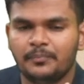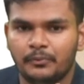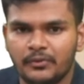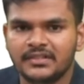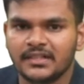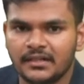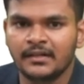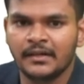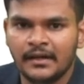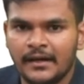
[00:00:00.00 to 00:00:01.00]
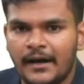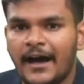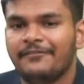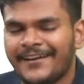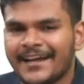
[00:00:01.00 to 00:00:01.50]
apportion
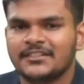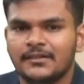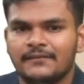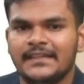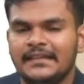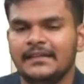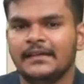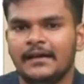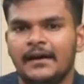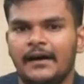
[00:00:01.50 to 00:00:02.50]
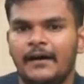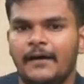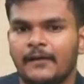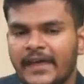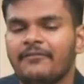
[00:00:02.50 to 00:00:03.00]
a fraction of the
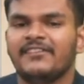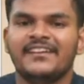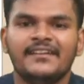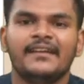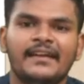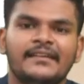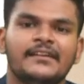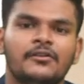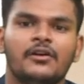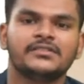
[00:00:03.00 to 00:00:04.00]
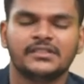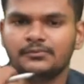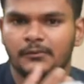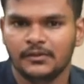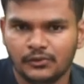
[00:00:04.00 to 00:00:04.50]
cafeteria-related costs as
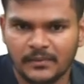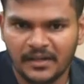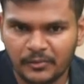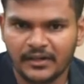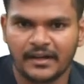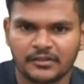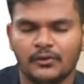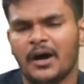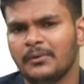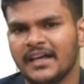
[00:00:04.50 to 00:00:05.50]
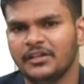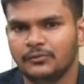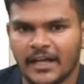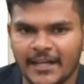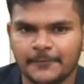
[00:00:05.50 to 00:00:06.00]
well to my product. So how will I do
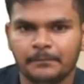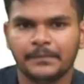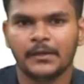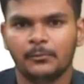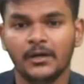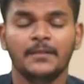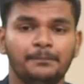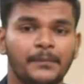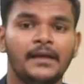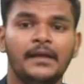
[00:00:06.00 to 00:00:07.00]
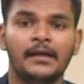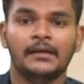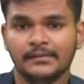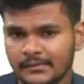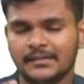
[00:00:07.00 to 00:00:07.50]
that? Well,
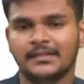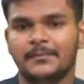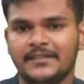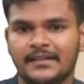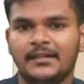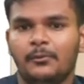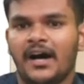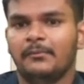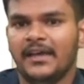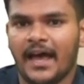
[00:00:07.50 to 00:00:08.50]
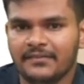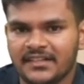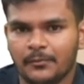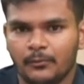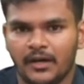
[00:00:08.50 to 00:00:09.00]
this is basically why we have
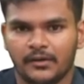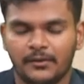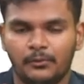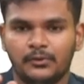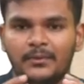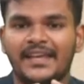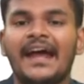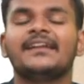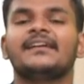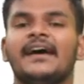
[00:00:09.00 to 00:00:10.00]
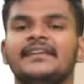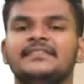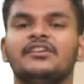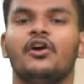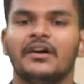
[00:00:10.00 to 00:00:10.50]
step one. Okay, folks, we categorize
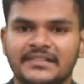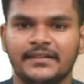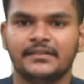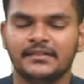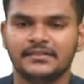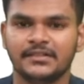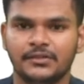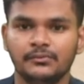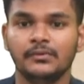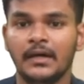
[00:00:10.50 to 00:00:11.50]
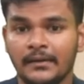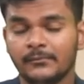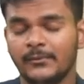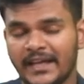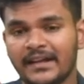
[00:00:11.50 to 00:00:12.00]
the cost centers into,
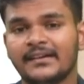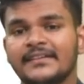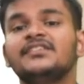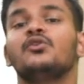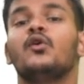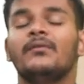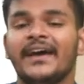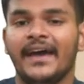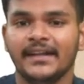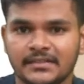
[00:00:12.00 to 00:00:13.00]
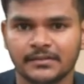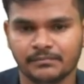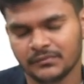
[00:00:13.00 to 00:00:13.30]
we categorize the overheads,